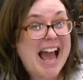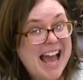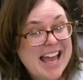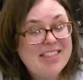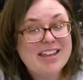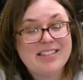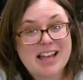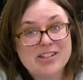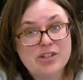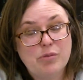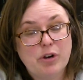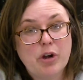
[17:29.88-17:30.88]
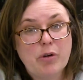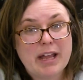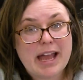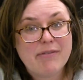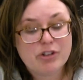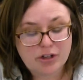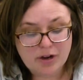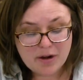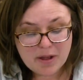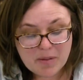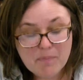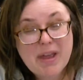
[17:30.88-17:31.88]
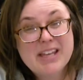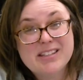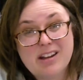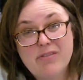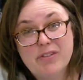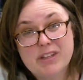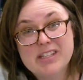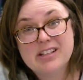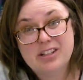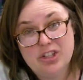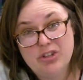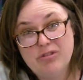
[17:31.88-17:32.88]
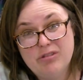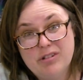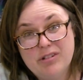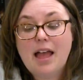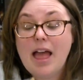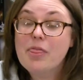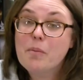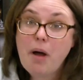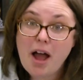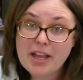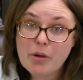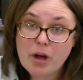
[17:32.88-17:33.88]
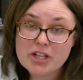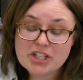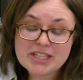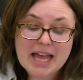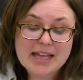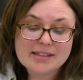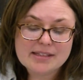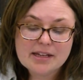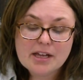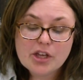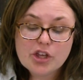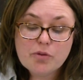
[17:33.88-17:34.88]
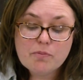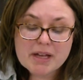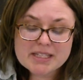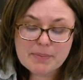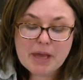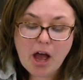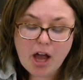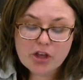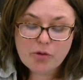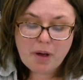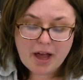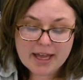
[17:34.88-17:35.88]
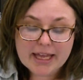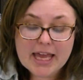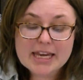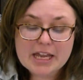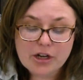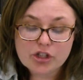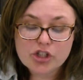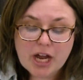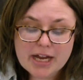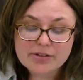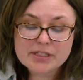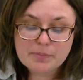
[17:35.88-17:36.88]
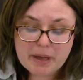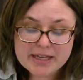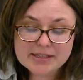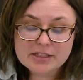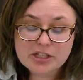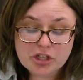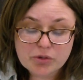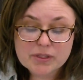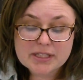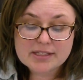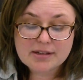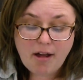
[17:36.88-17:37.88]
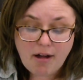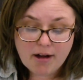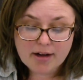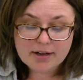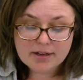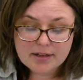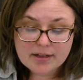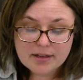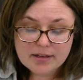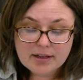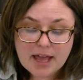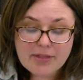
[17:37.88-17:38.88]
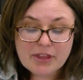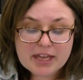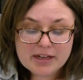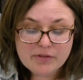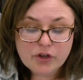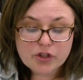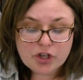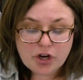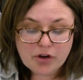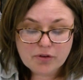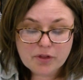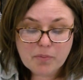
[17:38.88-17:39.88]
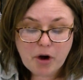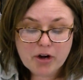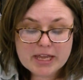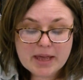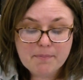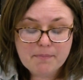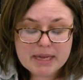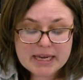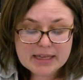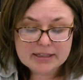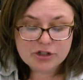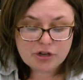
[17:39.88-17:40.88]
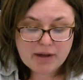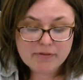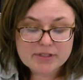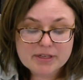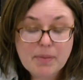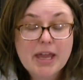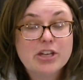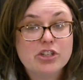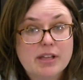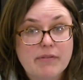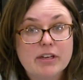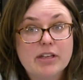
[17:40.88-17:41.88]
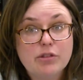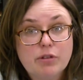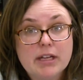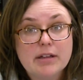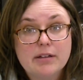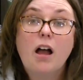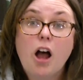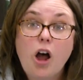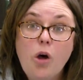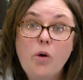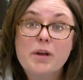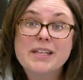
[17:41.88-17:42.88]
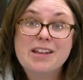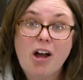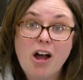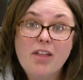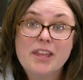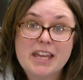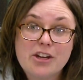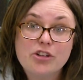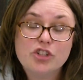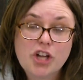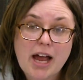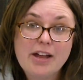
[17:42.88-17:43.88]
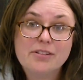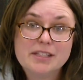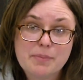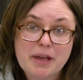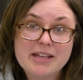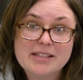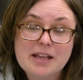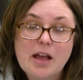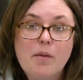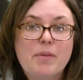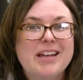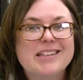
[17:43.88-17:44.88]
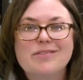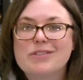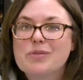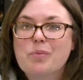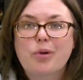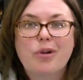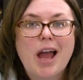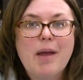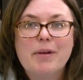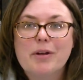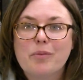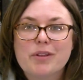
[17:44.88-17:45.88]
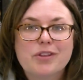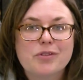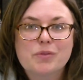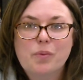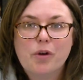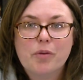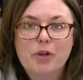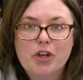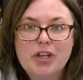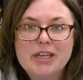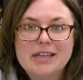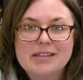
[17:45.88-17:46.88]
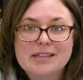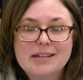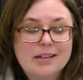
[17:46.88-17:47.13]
I think that's who we're going after based off of this clue. And the pocket watch says, you must be occupying an inner child space to use this card. At the end of your turn, the party immediately travels to page 73. O is on the inner child space because he was bribing him with those warm cookies.